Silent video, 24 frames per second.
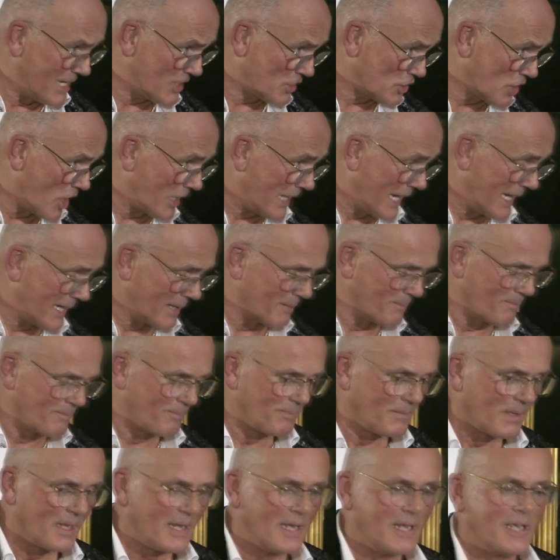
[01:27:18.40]
shocking.
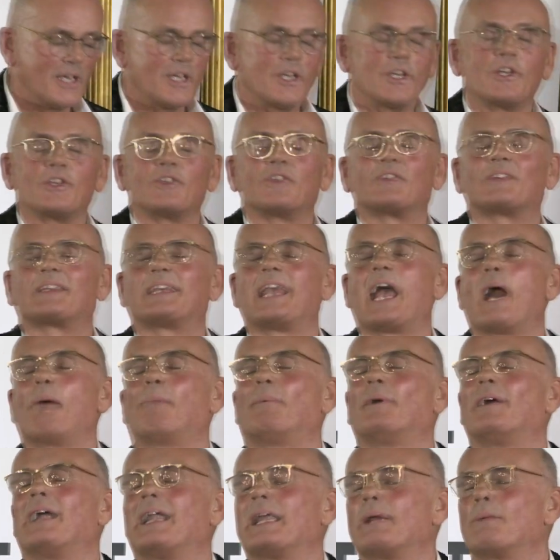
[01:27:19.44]

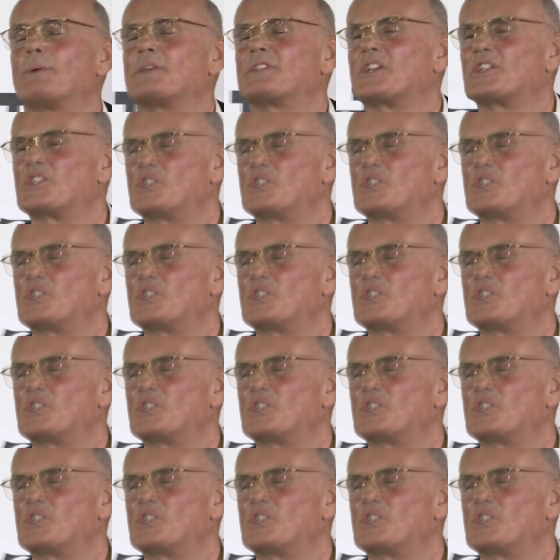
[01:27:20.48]
Schiaparelli was a